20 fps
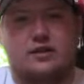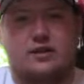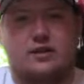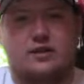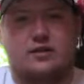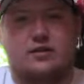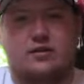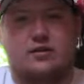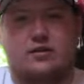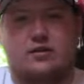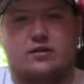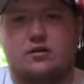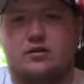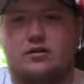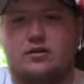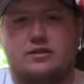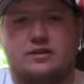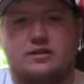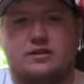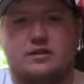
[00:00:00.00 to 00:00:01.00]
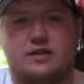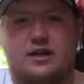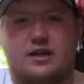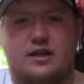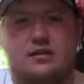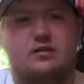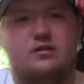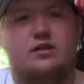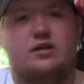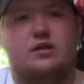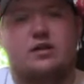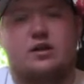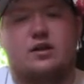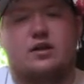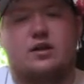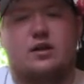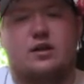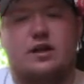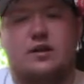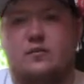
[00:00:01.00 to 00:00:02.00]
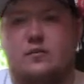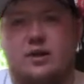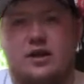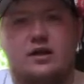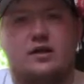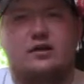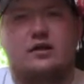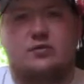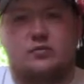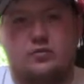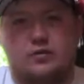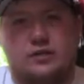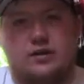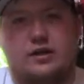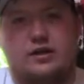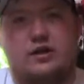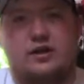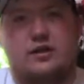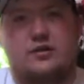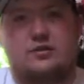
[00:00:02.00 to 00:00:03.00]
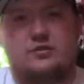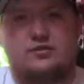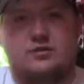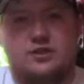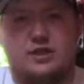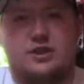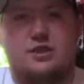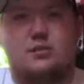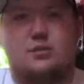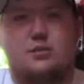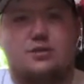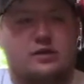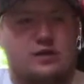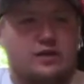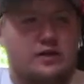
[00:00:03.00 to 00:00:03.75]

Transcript: then our discount, it made it a really cheap